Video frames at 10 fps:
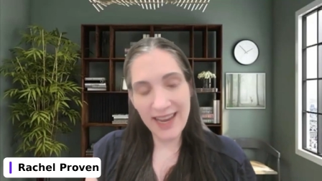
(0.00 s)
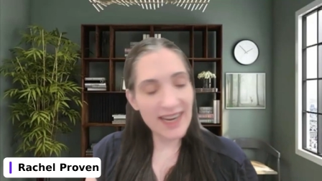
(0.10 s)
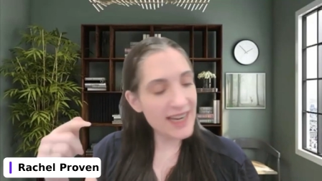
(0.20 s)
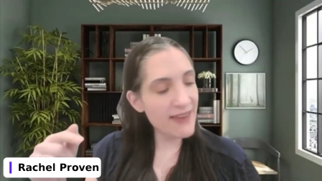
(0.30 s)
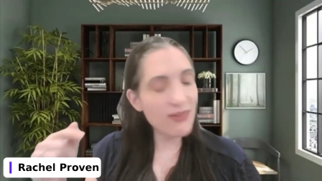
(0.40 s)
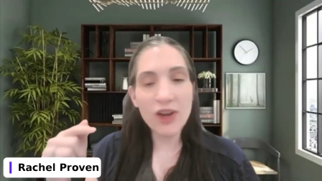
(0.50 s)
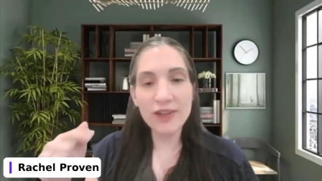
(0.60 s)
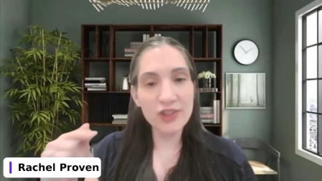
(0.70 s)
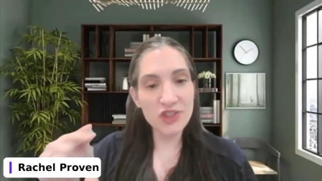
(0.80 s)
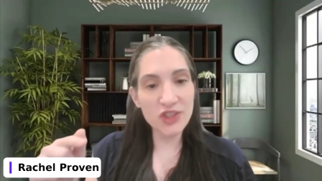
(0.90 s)
And I never
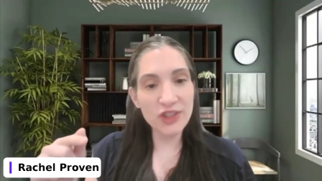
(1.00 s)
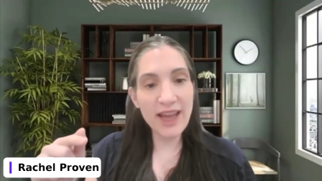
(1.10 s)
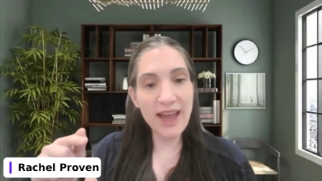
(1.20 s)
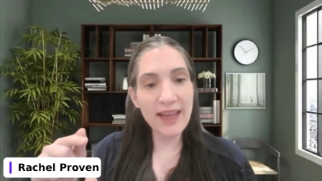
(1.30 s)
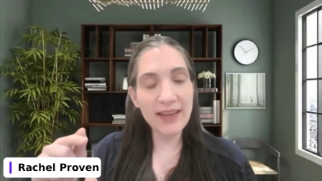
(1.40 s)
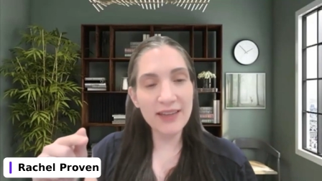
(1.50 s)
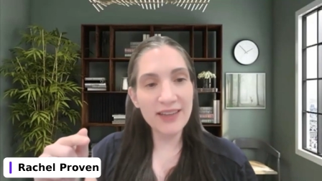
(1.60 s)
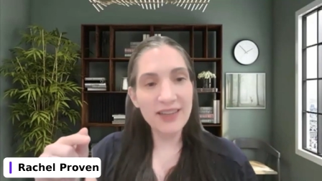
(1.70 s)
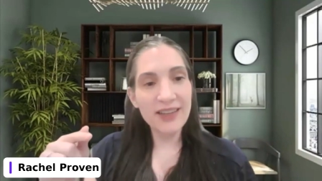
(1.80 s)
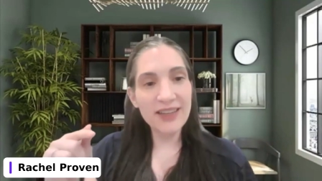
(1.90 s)
understood that
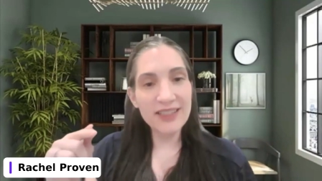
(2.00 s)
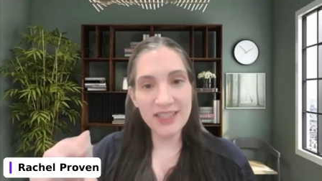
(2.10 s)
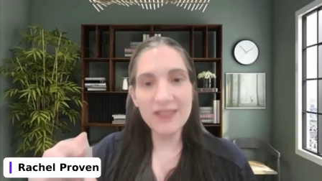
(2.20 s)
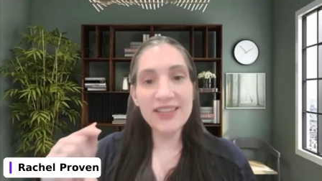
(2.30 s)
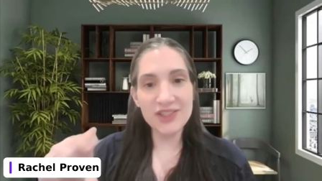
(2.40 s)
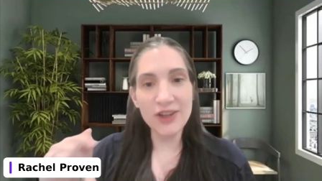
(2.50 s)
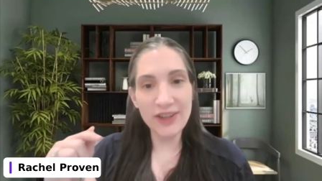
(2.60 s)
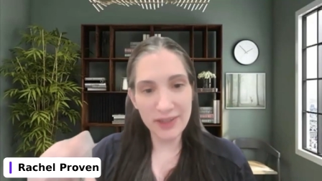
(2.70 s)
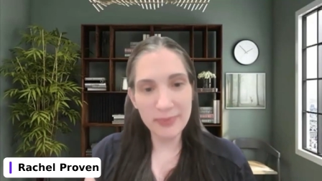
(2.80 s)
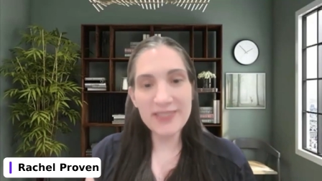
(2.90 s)
until I
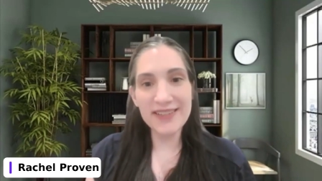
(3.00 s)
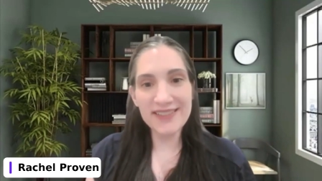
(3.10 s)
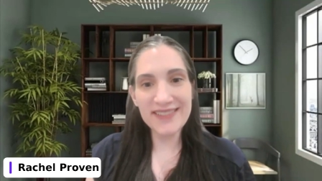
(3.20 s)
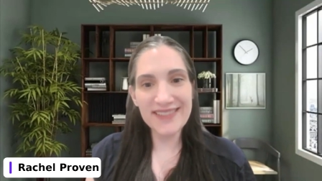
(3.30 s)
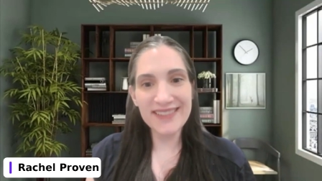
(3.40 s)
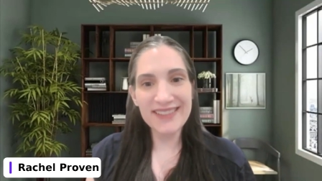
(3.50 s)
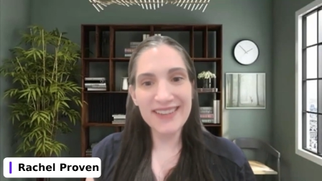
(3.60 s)
started a business.